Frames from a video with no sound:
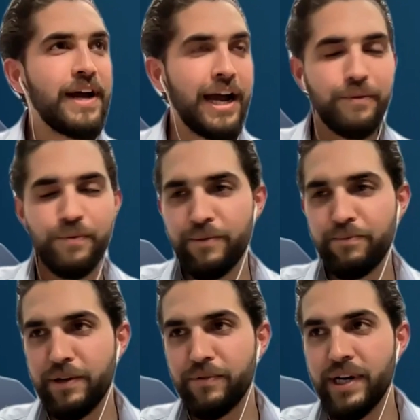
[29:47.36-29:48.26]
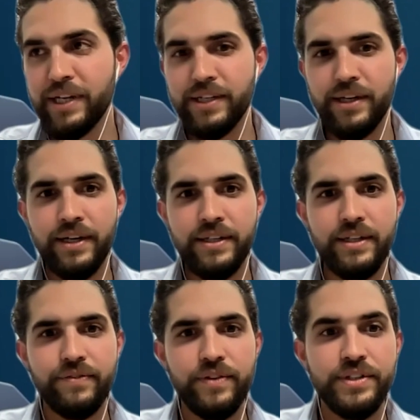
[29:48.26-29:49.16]
Alan, we'd be really
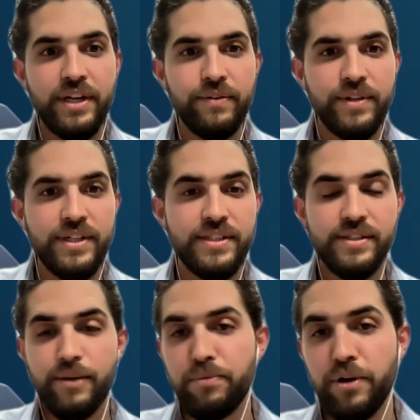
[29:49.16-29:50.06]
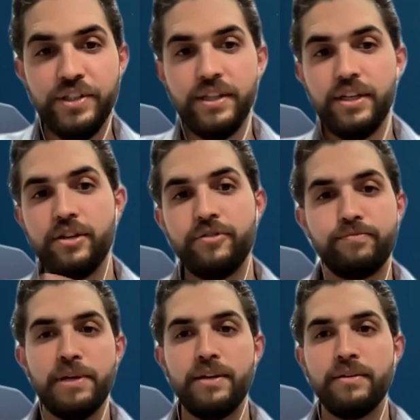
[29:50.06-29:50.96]
delighted if you'd share with us a project that
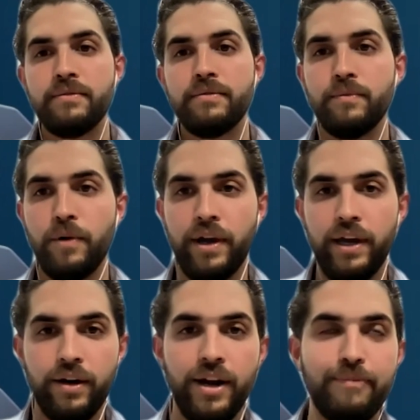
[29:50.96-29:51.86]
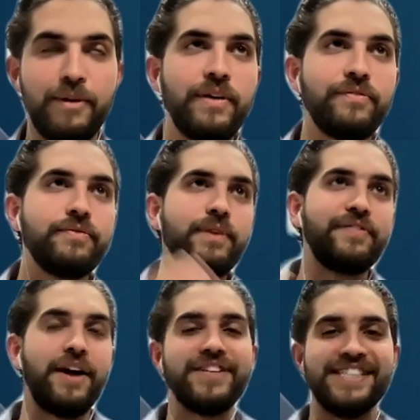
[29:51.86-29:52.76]
you've been working on. I mean,
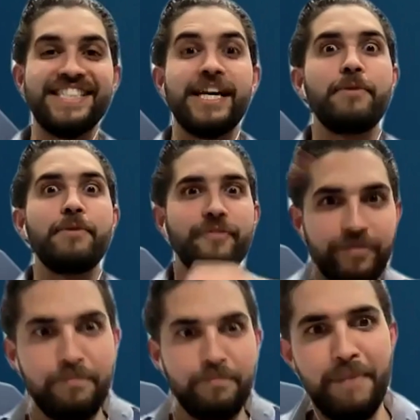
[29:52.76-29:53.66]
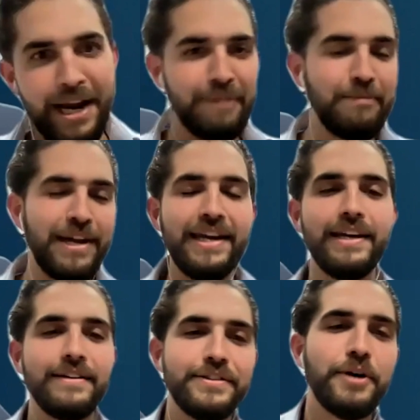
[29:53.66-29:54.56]
we've covered some of
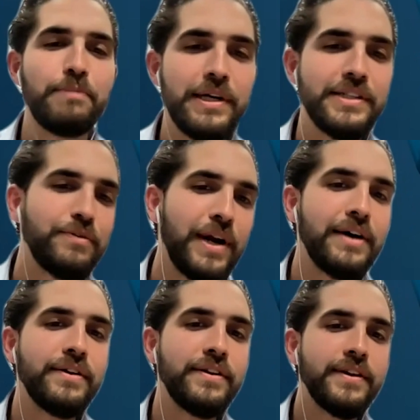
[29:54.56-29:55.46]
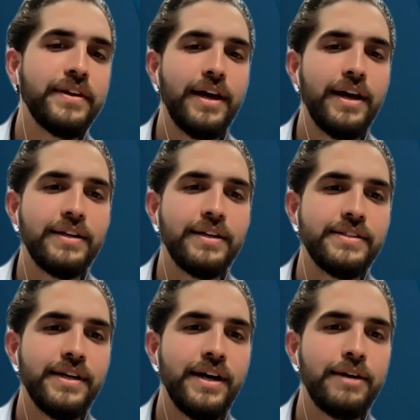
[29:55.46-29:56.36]
many topics around
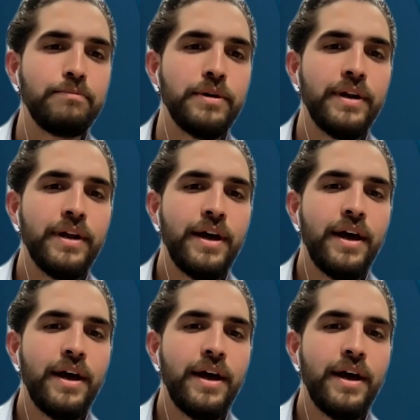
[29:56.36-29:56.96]
design, but